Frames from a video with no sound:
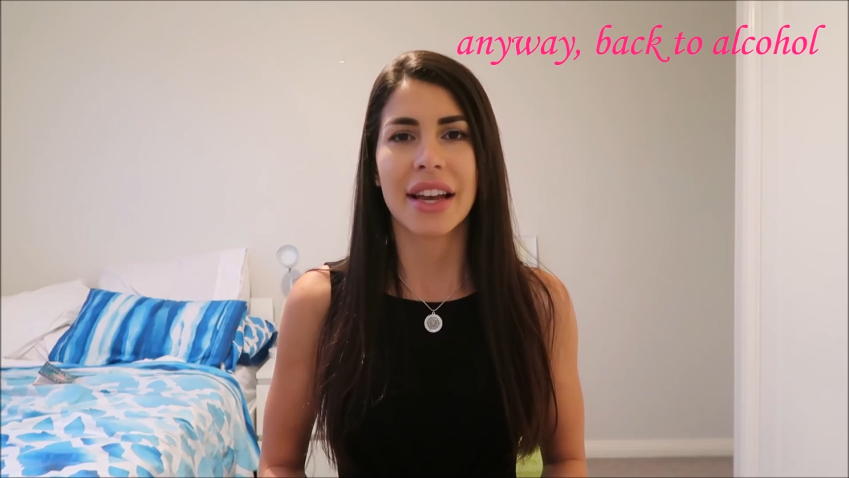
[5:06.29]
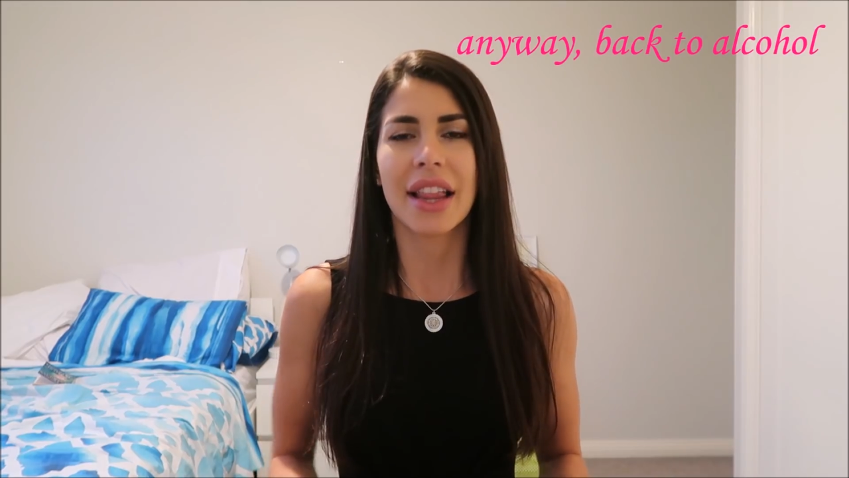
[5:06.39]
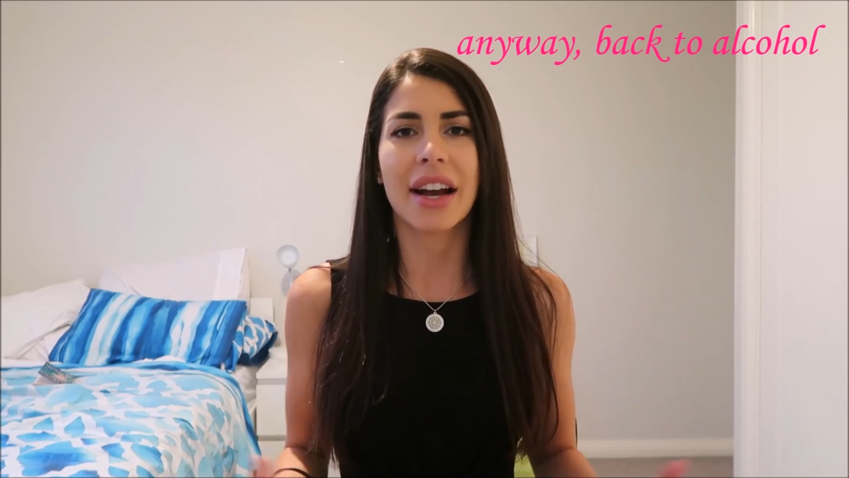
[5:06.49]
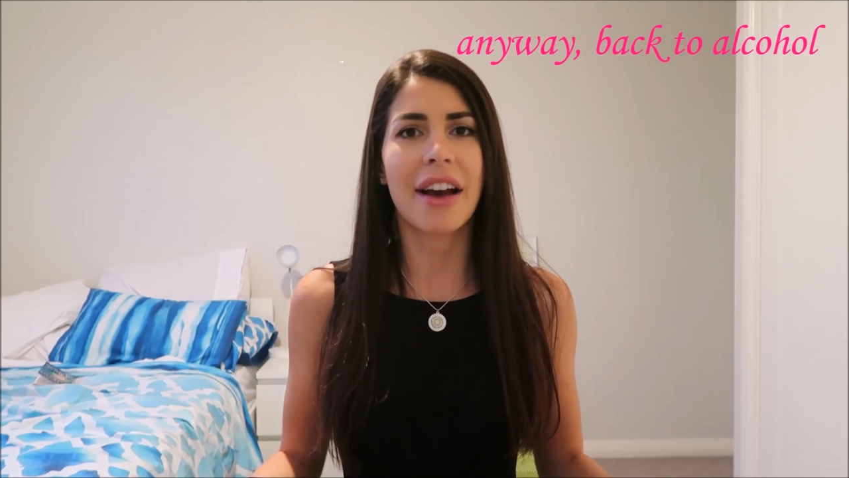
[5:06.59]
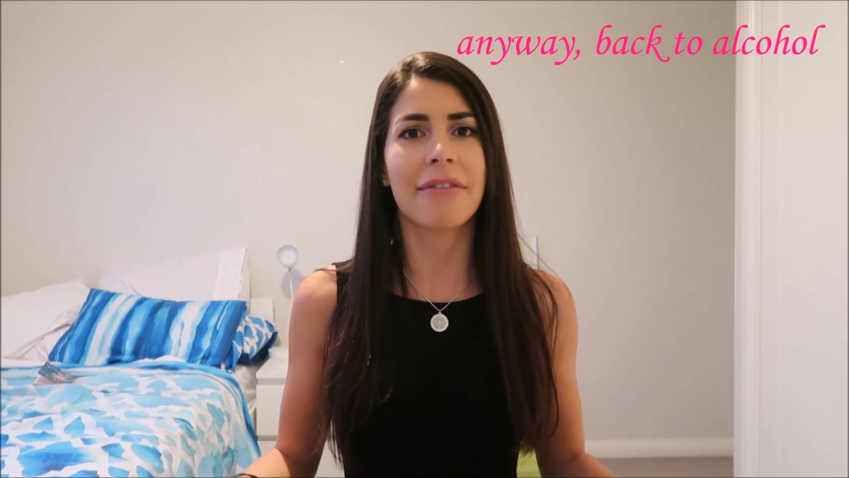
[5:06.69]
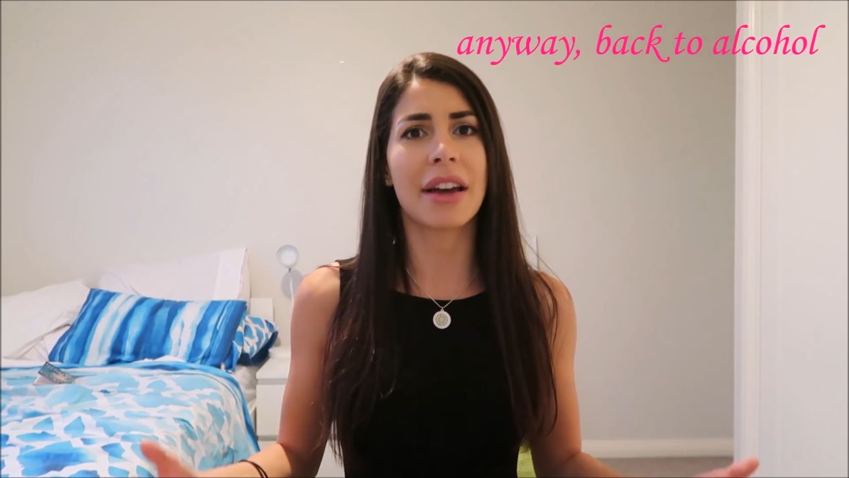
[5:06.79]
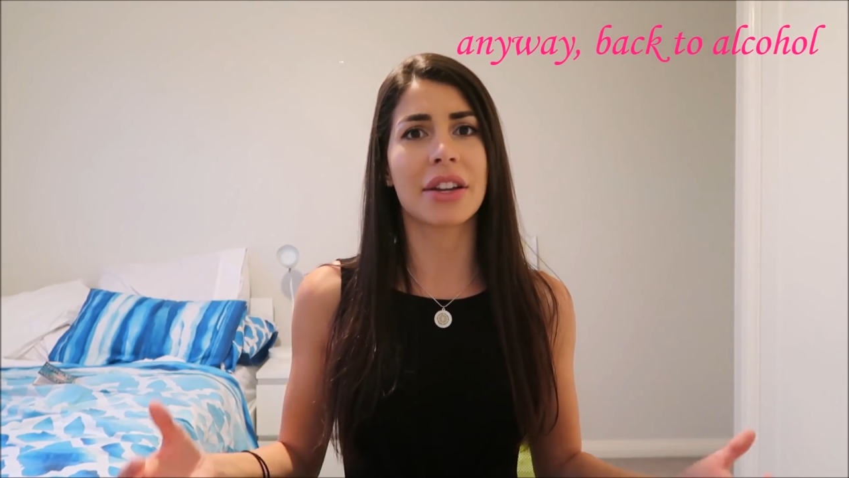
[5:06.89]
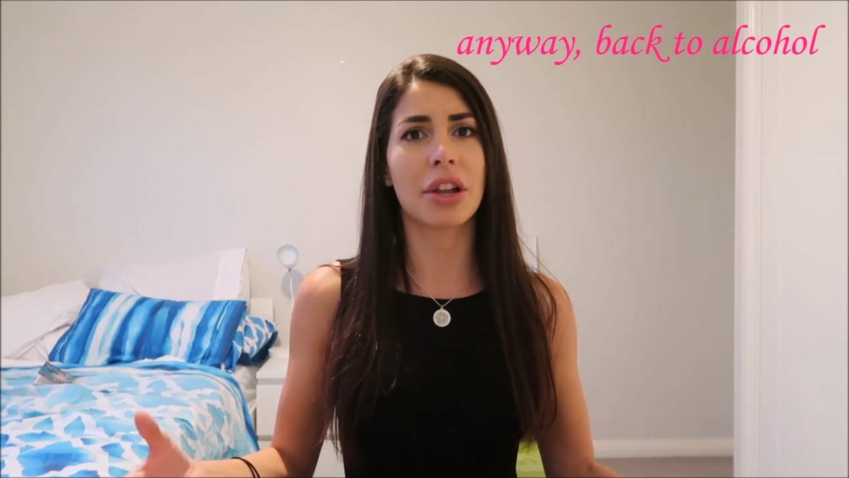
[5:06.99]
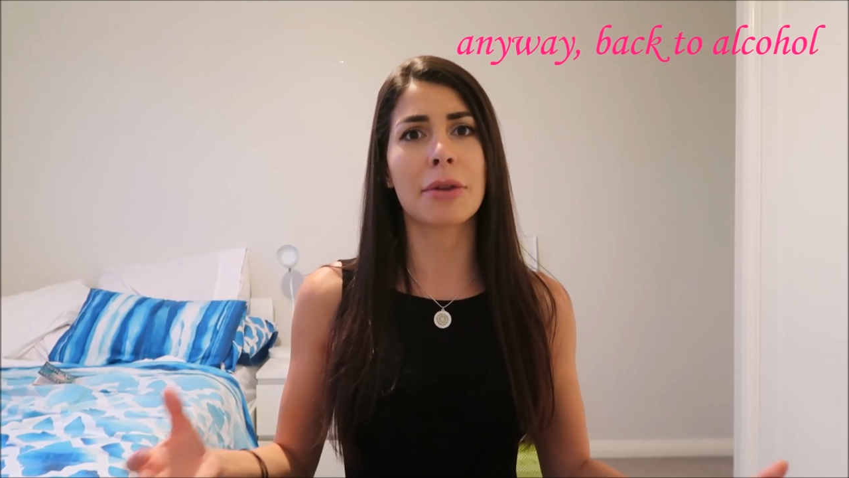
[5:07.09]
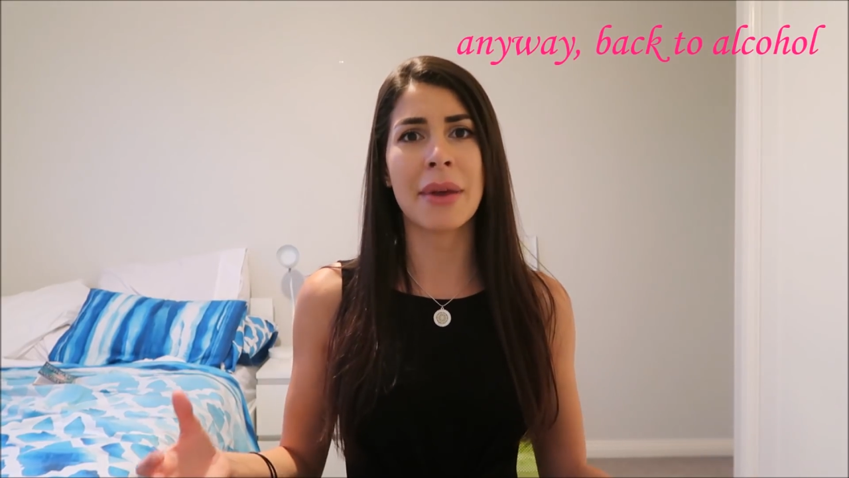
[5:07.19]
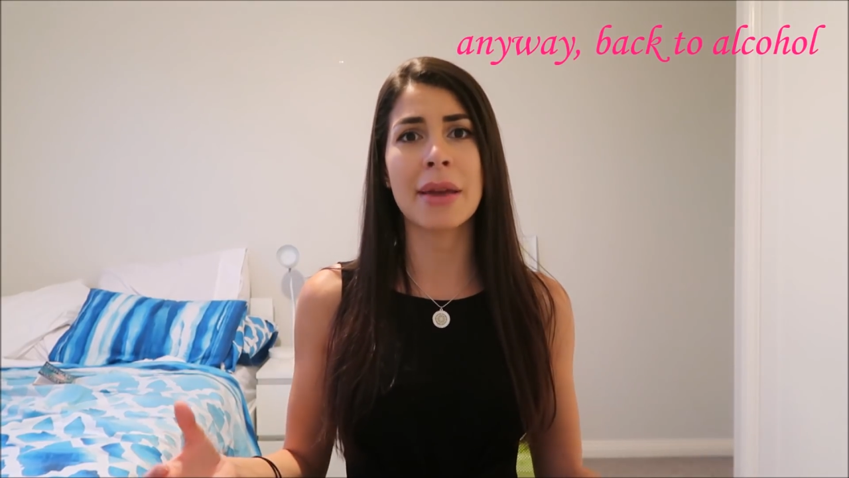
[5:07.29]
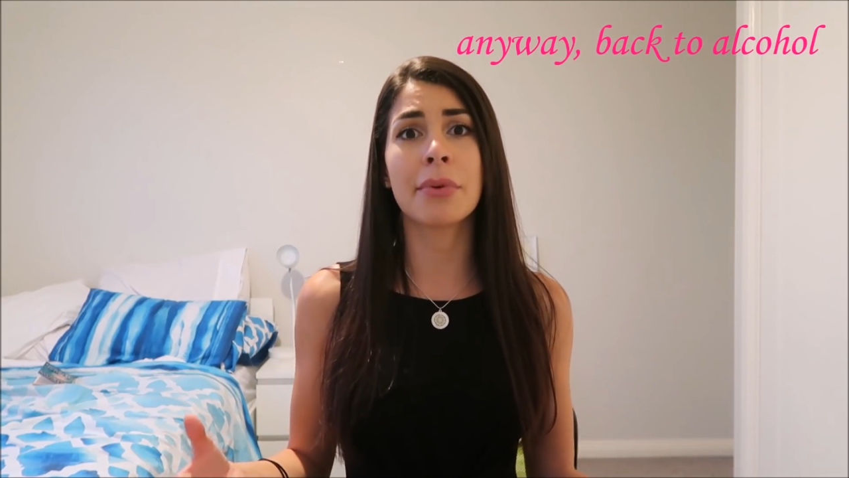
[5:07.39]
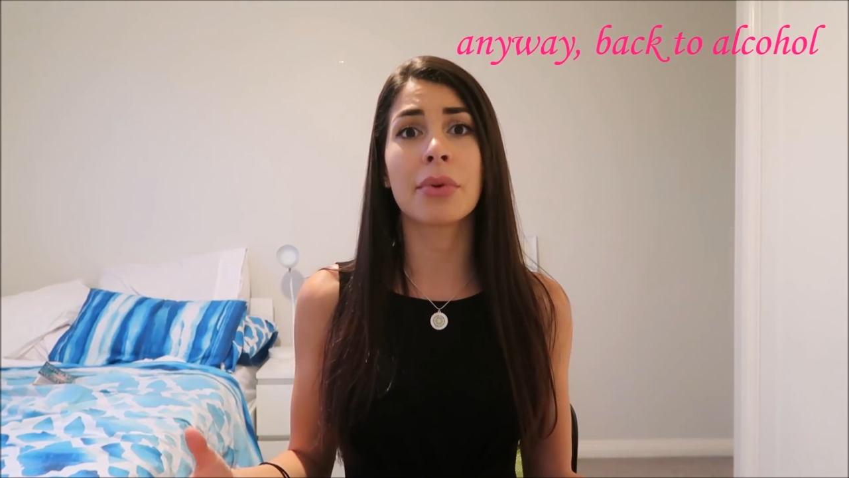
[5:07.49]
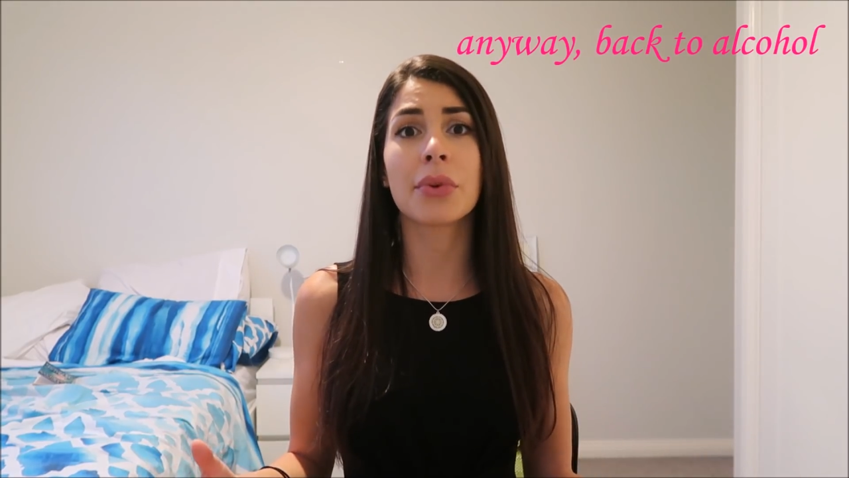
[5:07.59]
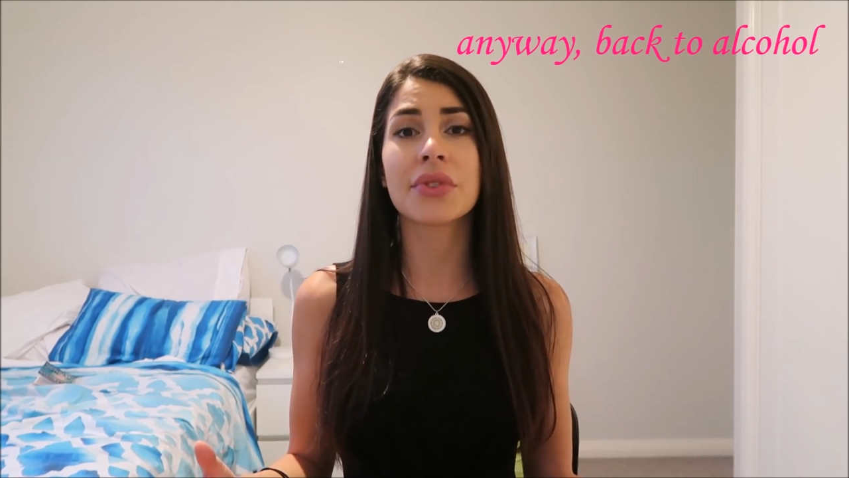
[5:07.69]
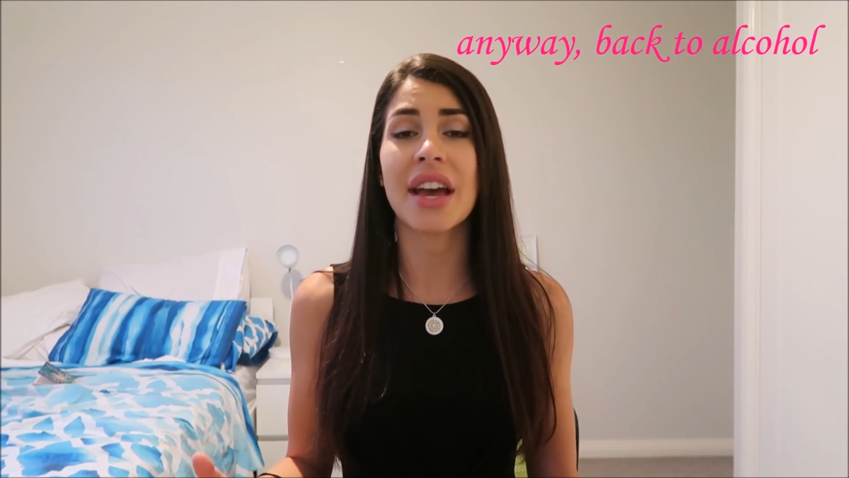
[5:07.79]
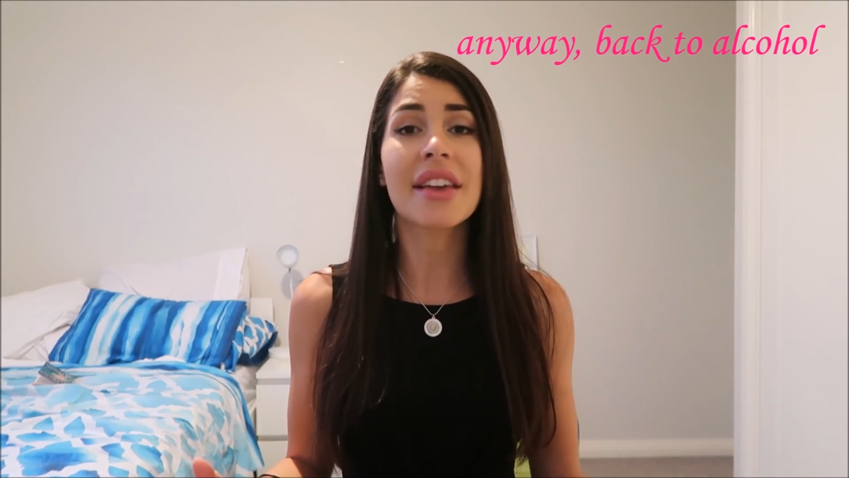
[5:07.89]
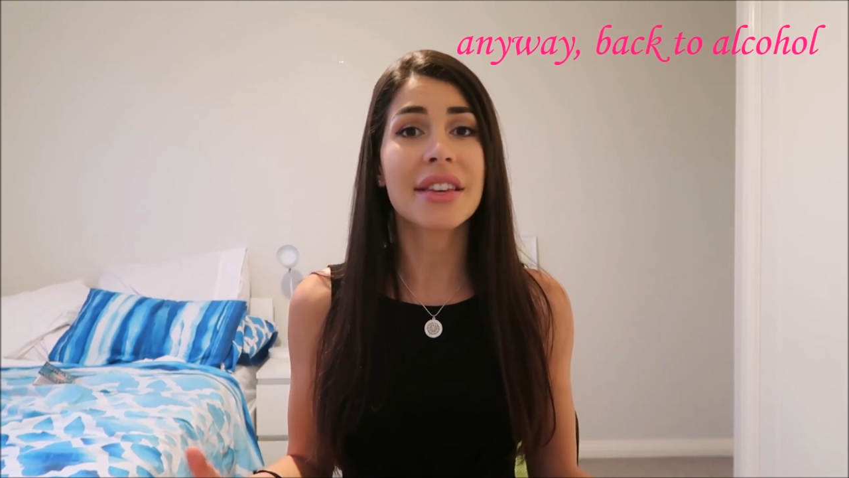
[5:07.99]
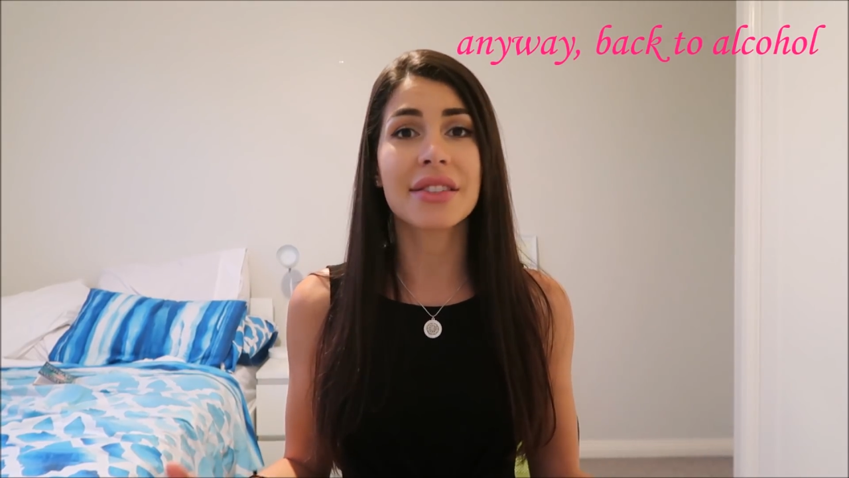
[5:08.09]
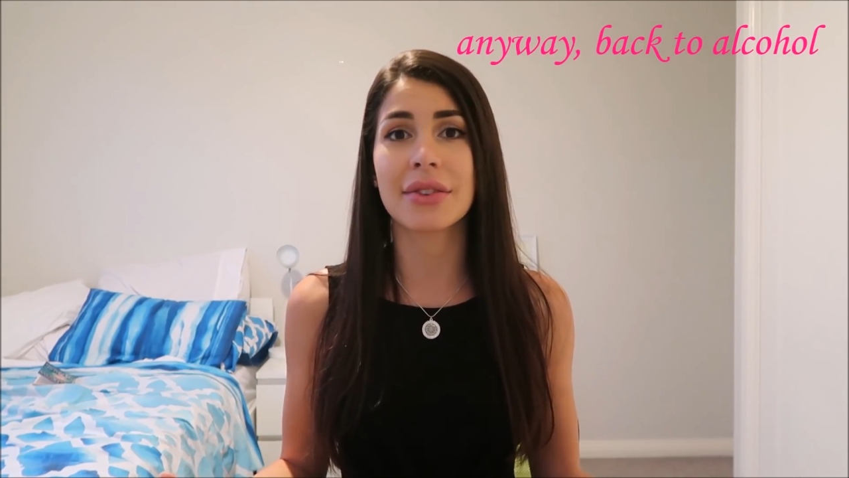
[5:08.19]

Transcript: Like, I find a lot of people will say things